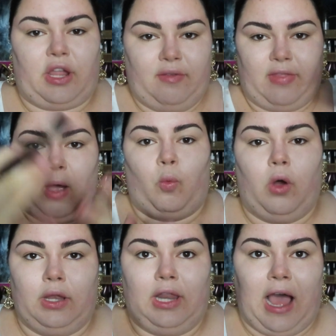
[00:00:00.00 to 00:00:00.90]
give that
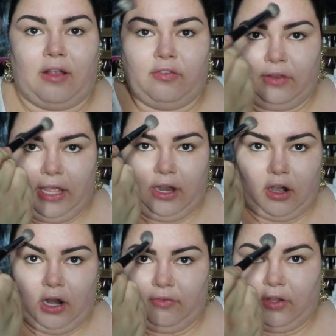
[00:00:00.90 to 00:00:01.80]
one last
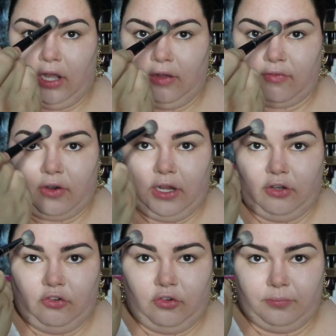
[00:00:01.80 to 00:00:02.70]
layer of
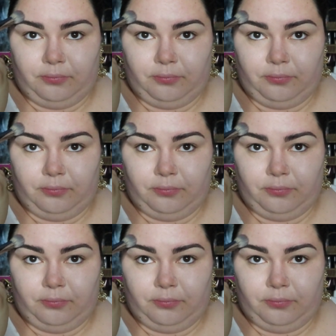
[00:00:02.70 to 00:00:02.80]
coverage,